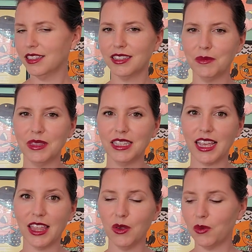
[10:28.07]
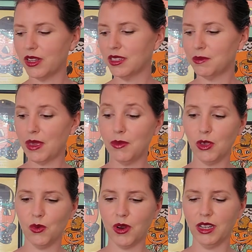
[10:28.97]
Some of these other ones maybe
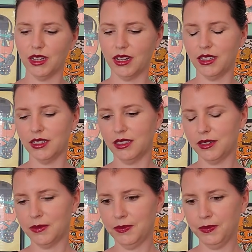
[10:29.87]
you recognize.